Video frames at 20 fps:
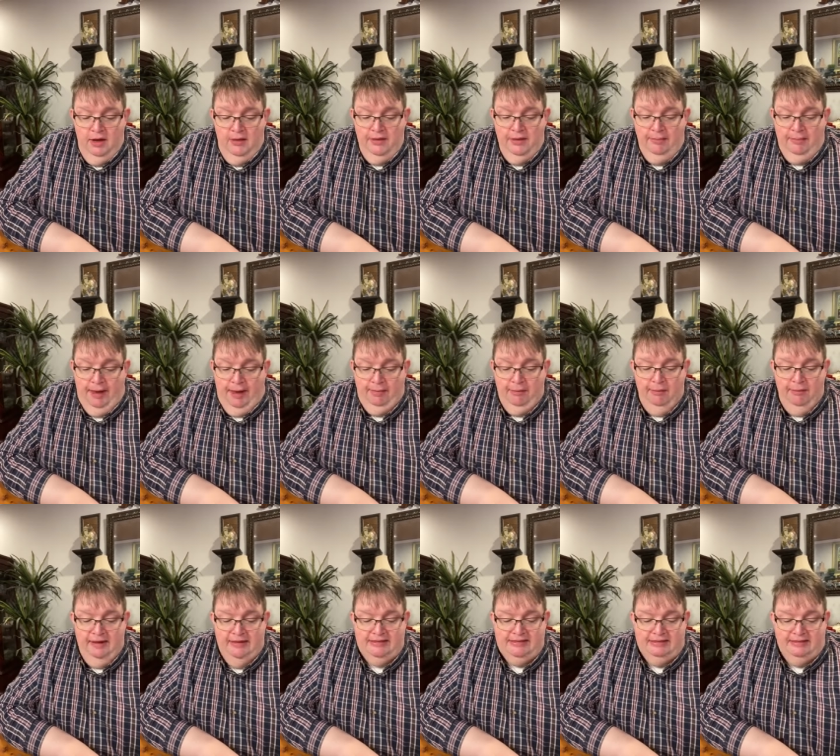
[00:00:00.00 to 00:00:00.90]
The Bible
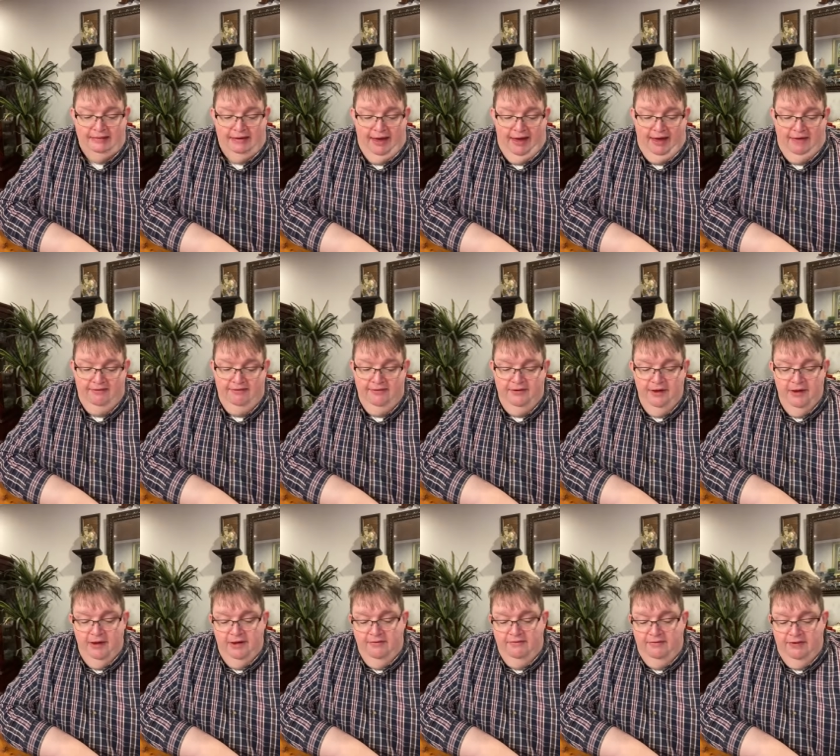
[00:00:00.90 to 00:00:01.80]
meets life.
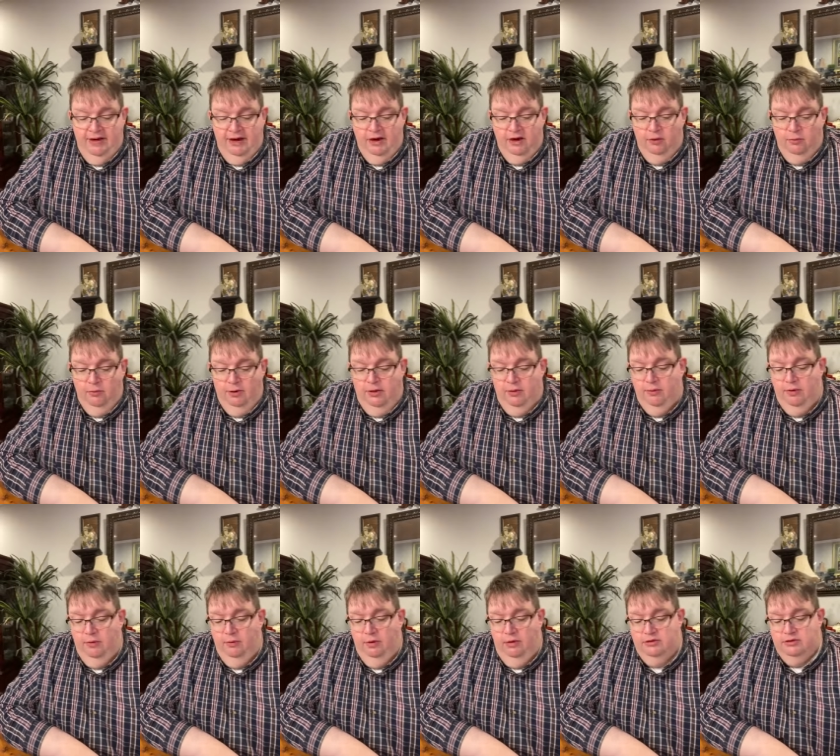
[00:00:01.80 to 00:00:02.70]
Fear, whether
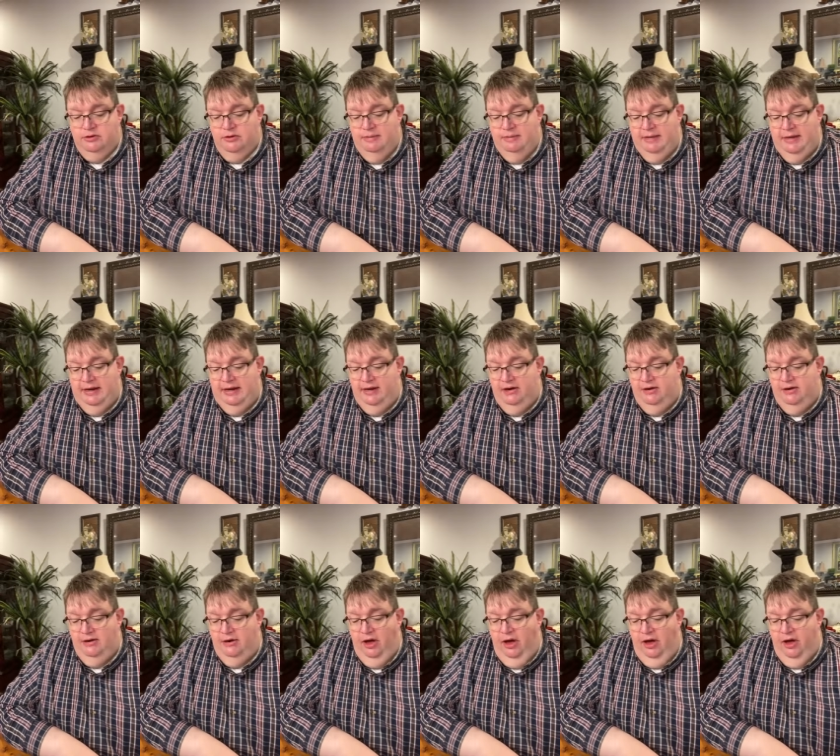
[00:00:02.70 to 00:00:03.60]
we want to admit it
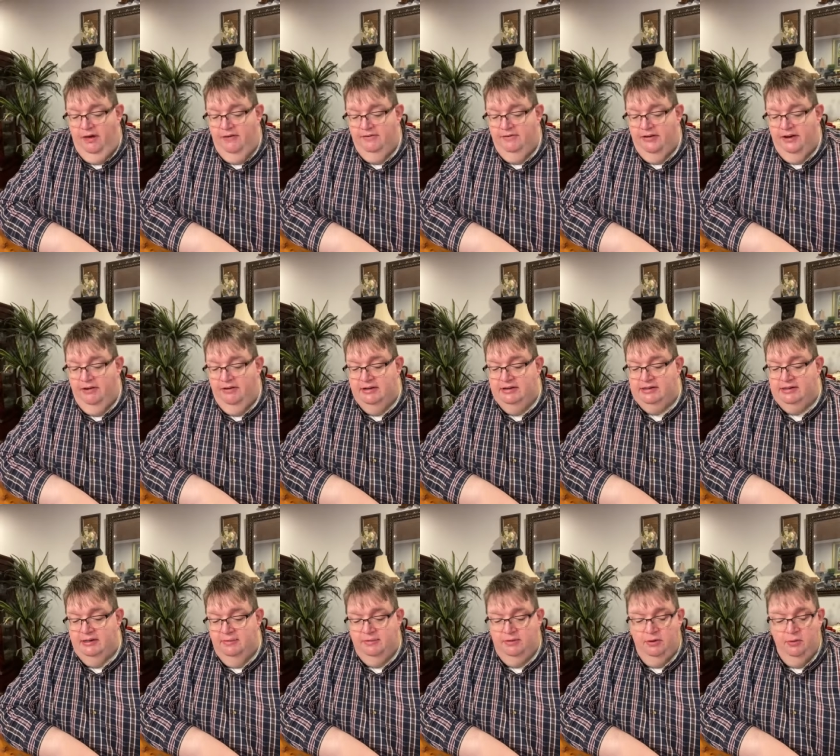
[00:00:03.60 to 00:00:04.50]
or not, fear is
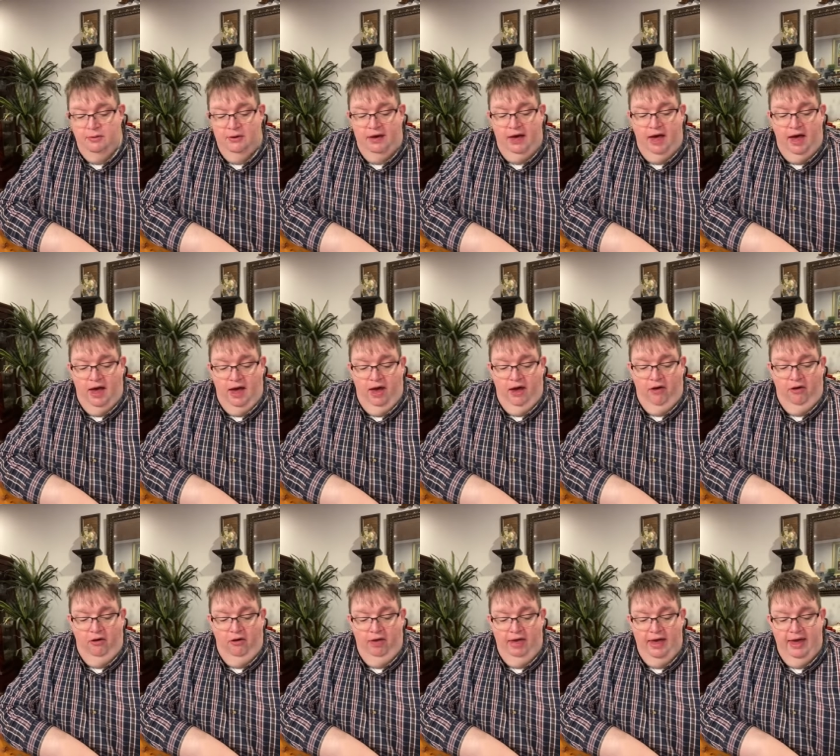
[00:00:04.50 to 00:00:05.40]
something we
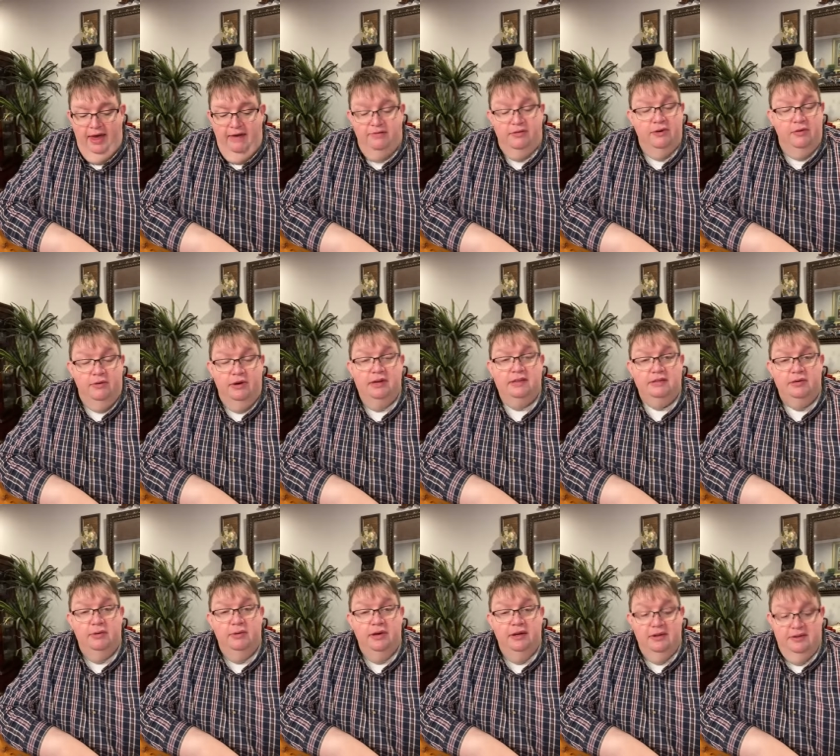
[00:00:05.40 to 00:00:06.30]
all have to
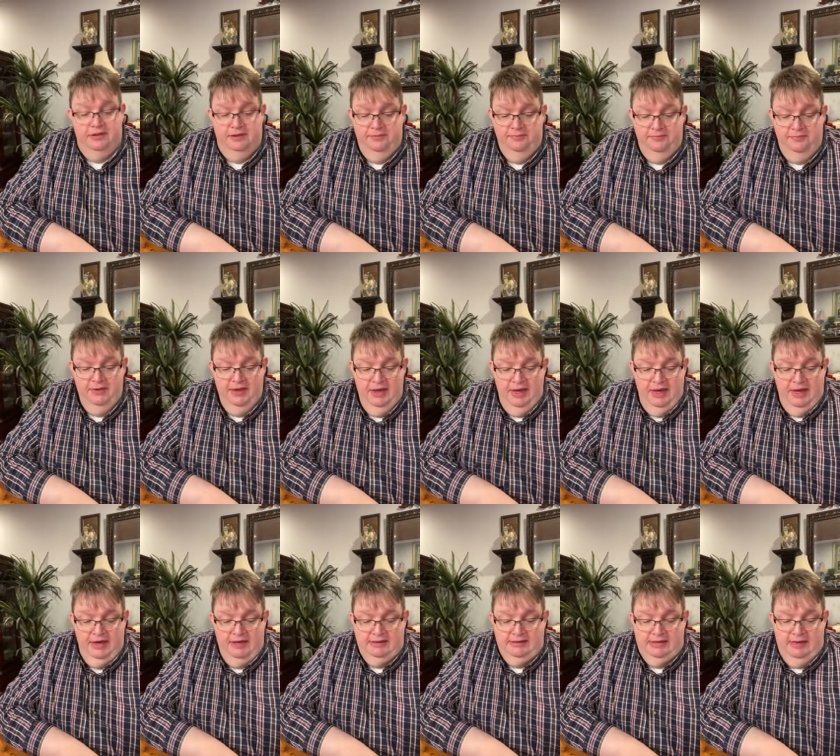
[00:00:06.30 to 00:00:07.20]
wrestle with.
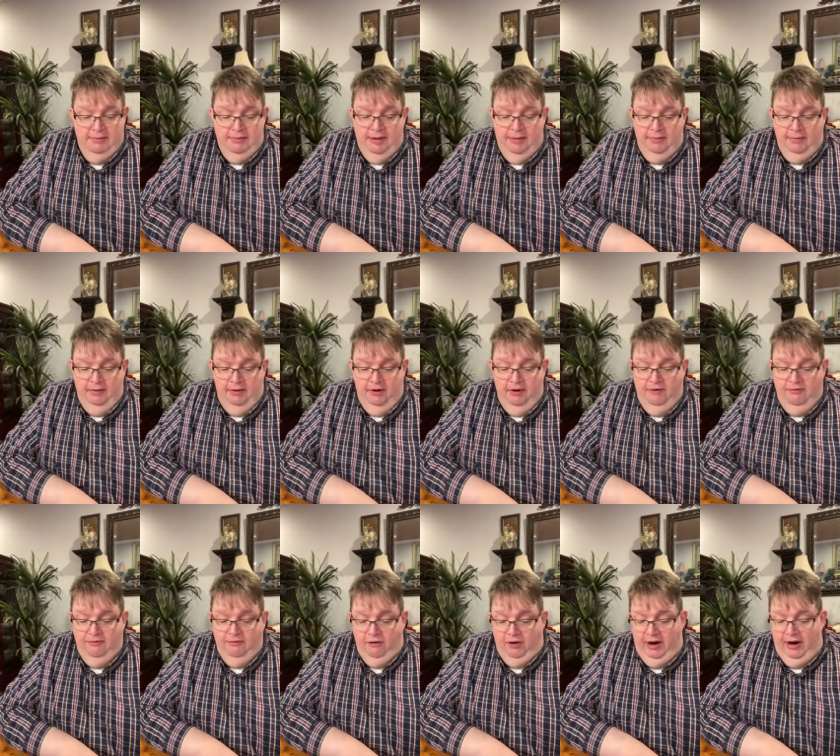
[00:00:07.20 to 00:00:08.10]
Some people are
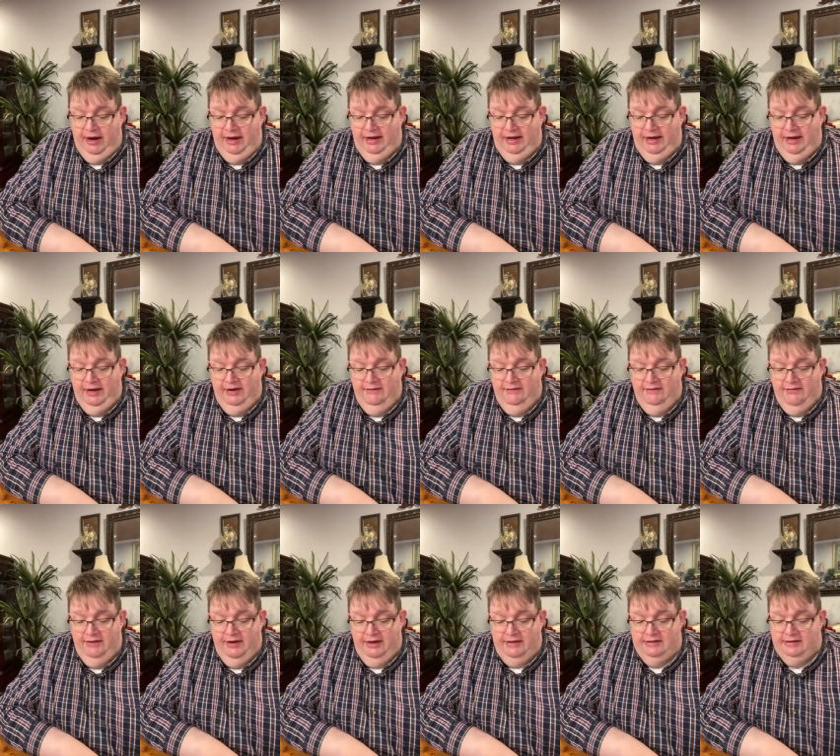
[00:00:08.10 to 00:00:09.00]
afraid
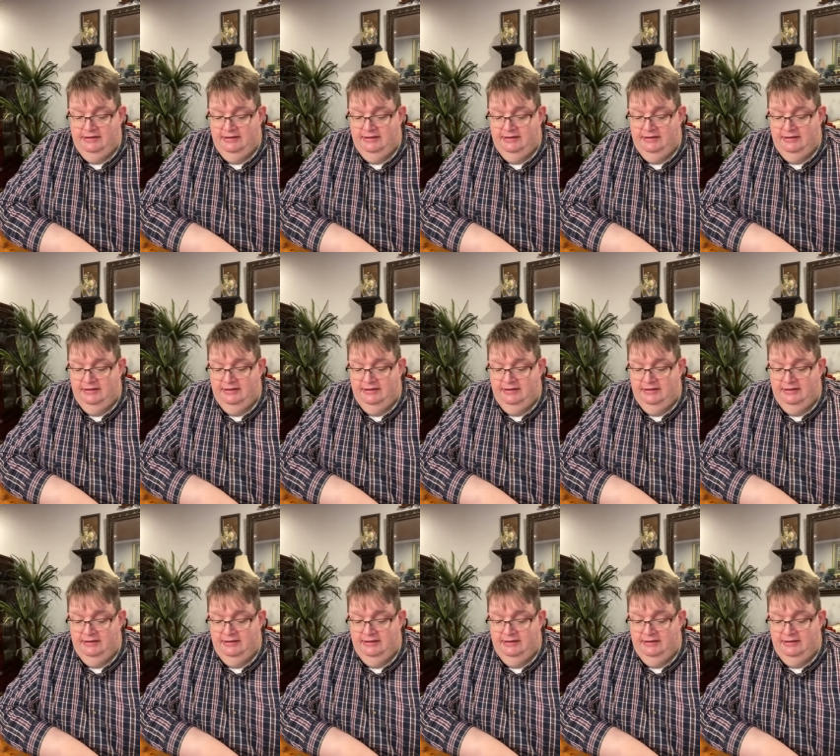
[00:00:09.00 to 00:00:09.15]
of uh,